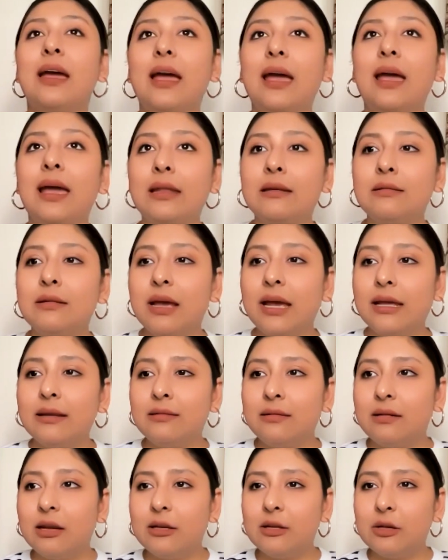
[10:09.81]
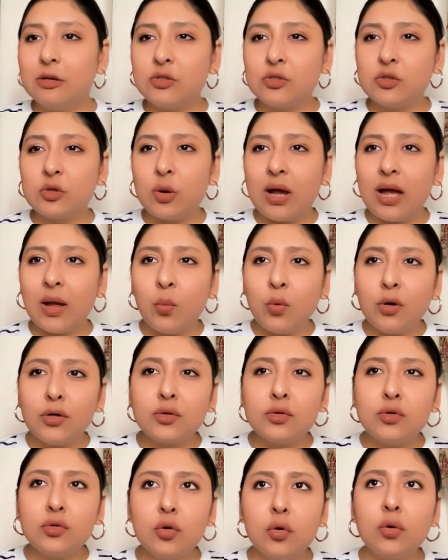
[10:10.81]
And so I want
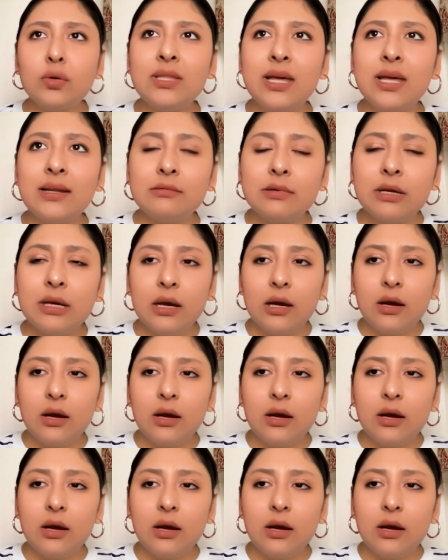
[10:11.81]
to know that,